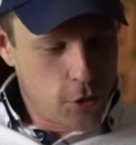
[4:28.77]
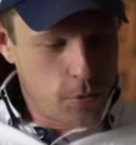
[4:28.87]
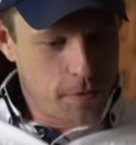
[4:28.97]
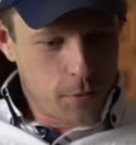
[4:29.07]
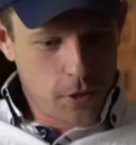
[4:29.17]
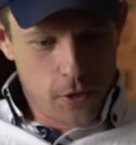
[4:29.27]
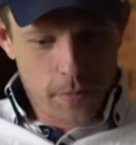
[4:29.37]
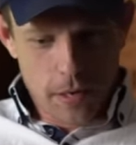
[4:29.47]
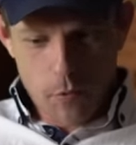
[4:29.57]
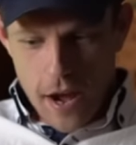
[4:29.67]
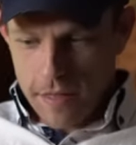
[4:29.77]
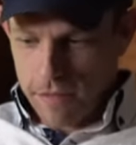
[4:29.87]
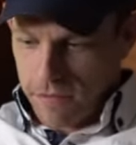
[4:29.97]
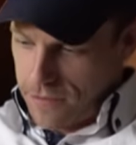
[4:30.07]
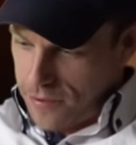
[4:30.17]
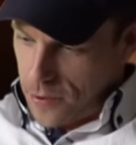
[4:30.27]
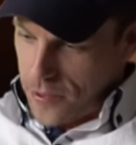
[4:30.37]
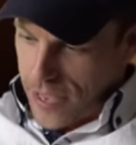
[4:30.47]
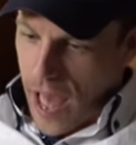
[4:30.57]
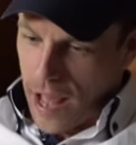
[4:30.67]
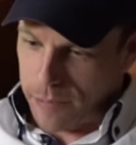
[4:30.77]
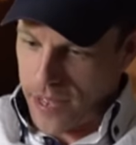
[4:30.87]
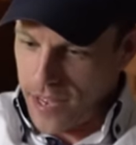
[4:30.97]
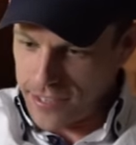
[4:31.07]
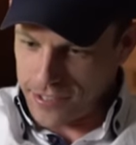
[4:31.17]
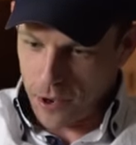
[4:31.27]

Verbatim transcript: tubes that were aluminum ran through the cockpit.